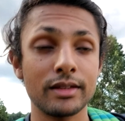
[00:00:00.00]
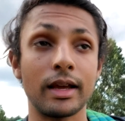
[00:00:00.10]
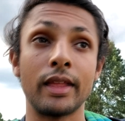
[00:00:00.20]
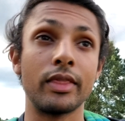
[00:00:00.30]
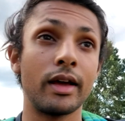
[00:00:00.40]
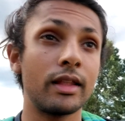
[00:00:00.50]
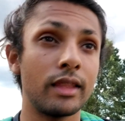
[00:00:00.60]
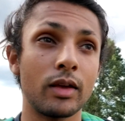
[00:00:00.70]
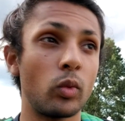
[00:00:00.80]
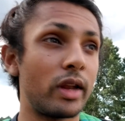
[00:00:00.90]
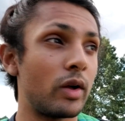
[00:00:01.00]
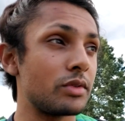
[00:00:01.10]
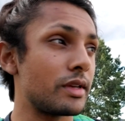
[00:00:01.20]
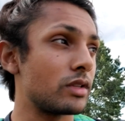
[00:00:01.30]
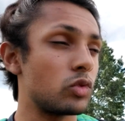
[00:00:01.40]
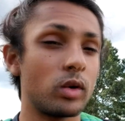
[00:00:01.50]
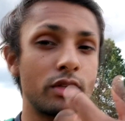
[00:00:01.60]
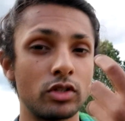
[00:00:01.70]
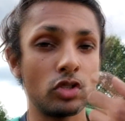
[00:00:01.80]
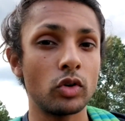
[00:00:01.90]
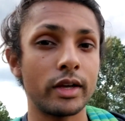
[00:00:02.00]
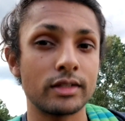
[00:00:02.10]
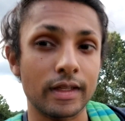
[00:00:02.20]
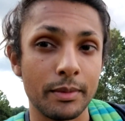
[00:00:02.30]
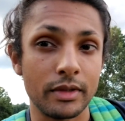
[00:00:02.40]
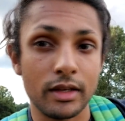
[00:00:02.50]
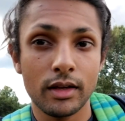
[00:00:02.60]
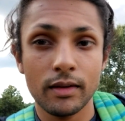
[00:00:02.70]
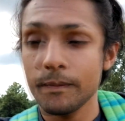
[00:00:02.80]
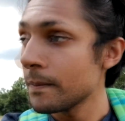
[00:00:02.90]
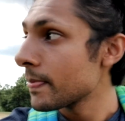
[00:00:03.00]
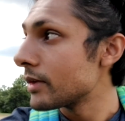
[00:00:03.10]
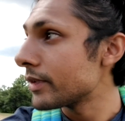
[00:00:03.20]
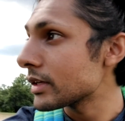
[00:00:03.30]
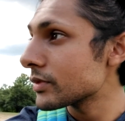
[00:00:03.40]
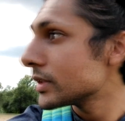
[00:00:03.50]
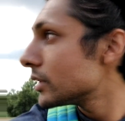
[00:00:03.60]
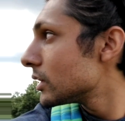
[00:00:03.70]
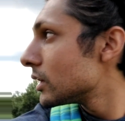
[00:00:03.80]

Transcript: And then like when I was like 22, I stopped eating fast food.